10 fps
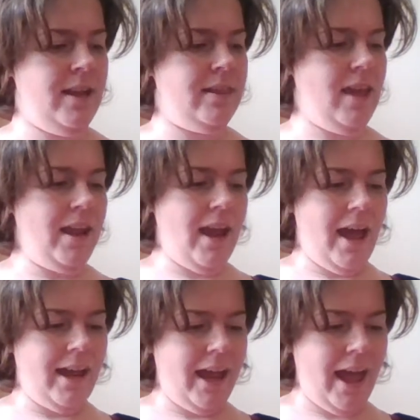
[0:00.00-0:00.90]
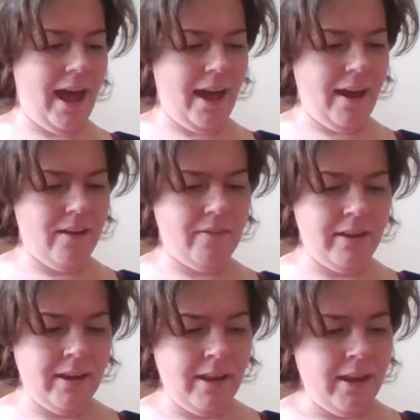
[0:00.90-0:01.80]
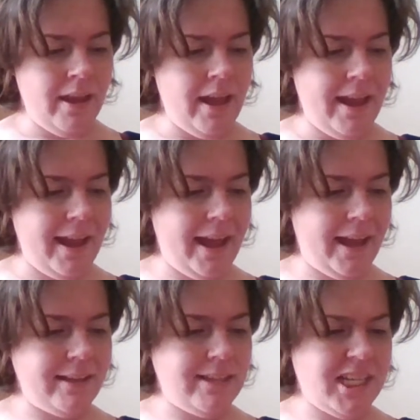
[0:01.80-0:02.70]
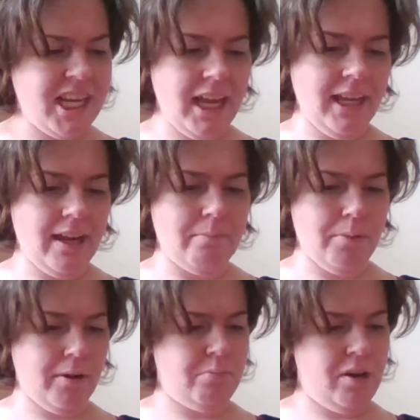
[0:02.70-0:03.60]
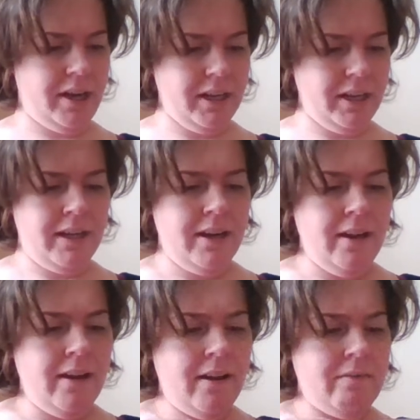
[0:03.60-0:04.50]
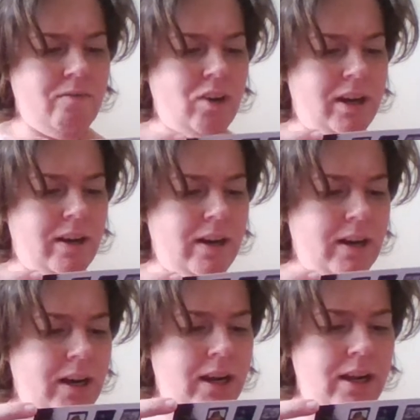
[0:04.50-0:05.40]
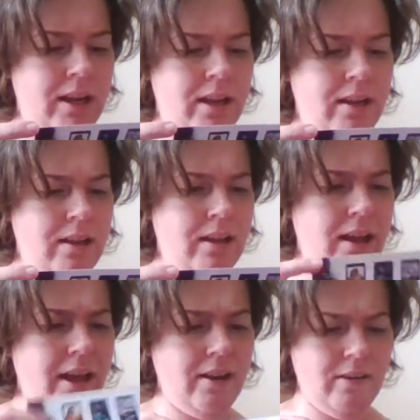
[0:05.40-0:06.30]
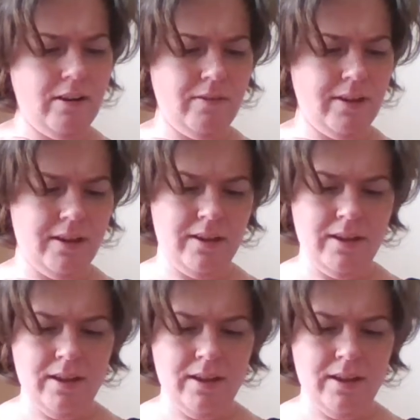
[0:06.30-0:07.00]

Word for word: Then I have a ticket bookmark for, I don't know what,